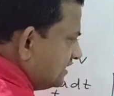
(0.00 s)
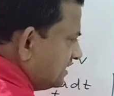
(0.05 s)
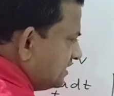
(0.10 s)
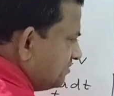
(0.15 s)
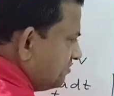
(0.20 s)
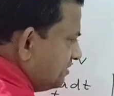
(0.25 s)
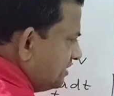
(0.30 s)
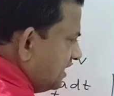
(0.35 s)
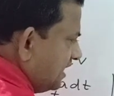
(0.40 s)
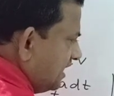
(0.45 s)

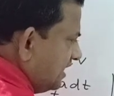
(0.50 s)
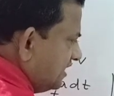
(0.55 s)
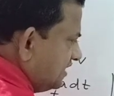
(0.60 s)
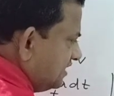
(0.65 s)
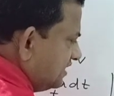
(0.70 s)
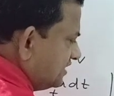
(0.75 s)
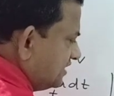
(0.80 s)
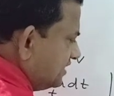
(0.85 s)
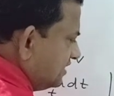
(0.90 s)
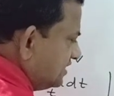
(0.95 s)

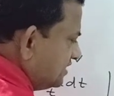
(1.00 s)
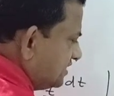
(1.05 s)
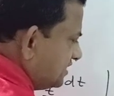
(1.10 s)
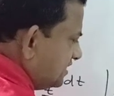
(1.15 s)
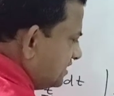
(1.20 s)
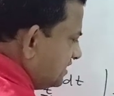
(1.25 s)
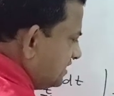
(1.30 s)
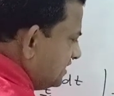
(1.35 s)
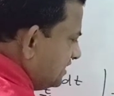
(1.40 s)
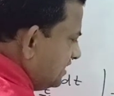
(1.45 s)
Similarly, this
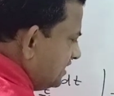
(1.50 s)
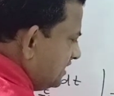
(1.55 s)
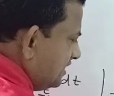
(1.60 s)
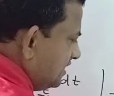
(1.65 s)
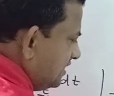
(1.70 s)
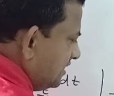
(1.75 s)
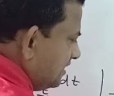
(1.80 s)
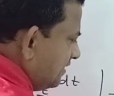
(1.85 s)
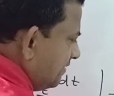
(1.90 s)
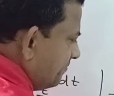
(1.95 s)
is
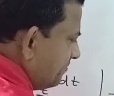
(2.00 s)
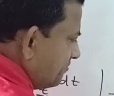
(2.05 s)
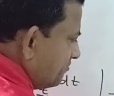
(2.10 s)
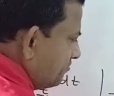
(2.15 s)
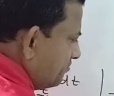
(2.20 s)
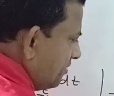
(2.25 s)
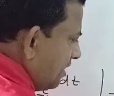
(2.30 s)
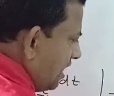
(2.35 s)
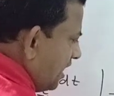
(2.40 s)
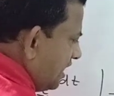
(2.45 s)
t
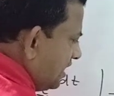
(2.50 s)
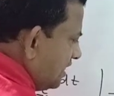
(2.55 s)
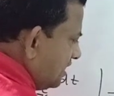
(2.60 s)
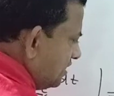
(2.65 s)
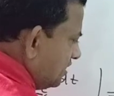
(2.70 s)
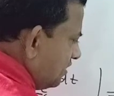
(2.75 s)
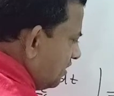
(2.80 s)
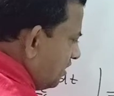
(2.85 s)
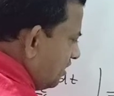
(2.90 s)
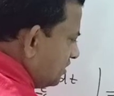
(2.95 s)

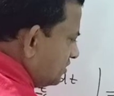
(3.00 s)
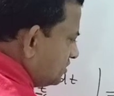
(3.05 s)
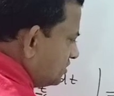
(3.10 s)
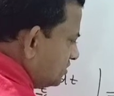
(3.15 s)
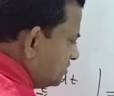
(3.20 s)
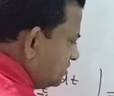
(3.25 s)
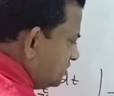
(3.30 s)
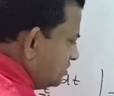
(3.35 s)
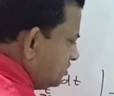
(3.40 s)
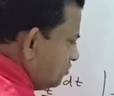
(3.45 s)

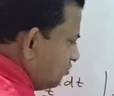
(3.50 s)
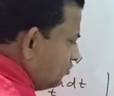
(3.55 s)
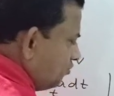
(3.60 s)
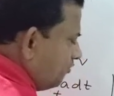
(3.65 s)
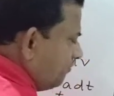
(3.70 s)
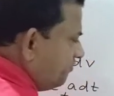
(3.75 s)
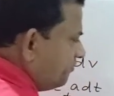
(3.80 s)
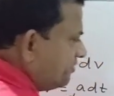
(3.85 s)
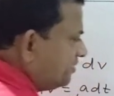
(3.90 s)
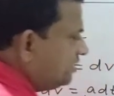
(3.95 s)
minus
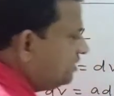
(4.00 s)
0.